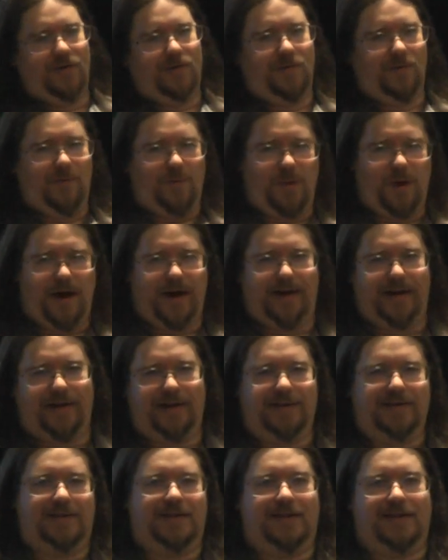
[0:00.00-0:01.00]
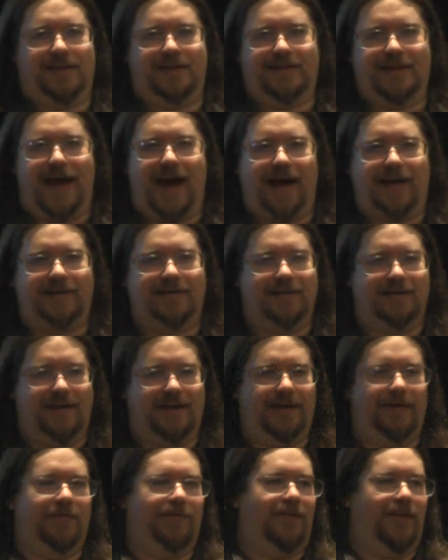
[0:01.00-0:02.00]
what is the exact
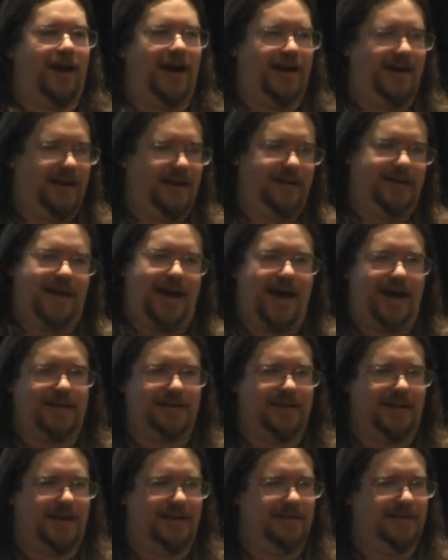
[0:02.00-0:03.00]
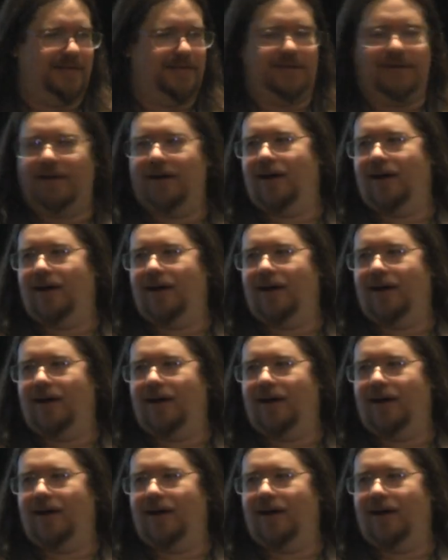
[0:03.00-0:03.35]
div that I need to access